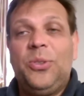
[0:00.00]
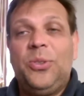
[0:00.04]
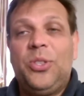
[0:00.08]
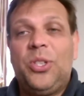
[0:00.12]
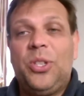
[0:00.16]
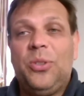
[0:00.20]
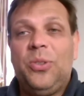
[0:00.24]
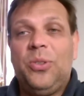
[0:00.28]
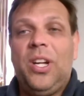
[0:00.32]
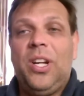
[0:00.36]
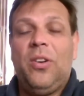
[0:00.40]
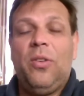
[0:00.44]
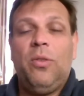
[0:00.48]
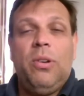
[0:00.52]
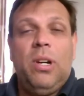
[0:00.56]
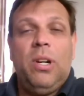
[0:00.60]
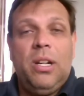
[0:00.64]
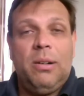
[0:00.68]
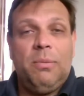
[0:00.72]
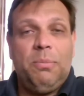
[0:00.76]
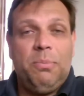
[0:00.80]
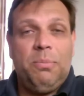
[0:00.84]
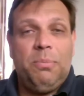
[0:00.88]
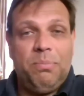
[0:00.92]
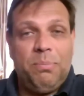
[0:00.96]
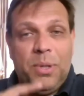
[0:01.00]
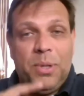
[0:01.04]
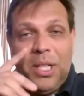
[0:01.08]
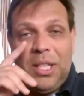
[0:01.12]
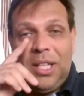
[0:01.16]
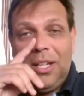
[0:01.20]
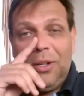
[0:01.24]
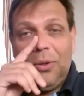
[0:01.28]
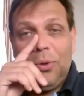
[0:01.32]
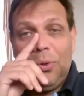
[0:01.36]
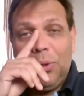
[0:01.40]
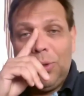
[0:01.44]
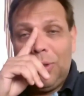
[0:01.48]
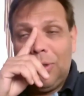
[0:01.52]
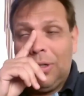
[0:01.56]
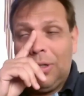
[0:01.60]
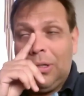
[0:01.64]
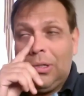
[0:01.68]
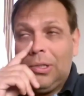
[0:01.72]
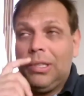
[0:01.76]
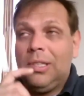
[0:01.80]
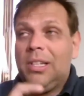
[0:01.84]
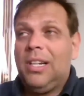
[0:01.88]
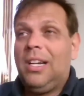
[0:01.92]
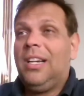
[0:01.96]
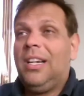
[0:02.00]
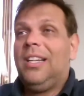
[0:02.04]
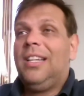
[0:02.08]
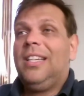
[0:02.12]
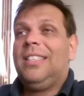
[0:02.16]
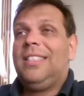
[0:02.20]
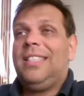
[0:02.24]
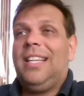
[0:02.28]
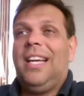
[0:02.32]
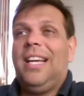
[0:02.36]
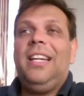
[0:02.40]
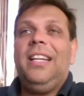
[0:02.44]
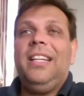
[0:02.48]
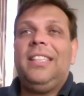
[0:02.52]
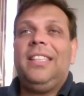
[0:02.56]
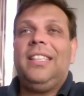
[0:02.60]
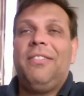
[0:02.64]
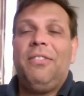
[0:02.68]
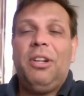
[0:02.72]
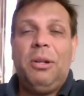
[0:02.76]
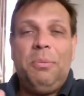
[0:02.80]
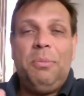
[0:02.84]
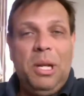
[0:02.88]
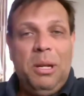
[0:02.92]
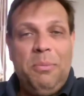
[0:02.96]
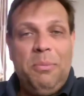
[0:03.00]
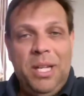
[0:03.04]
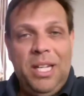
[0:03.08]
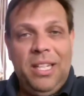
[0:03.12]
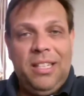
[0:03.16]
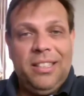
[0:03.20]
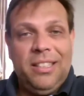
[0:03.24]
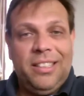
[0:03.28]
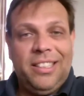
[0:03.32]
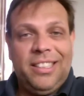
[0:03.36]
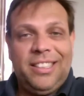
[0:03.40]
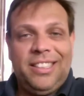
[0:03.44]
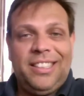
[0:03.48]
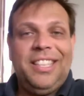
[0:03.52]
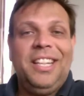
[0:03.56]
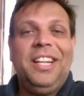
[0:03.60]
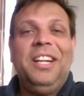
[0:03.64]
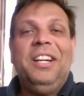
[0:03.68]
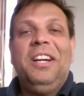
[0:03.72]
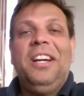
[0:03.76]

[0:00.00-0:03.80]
So now we are pretty good on selling 7mm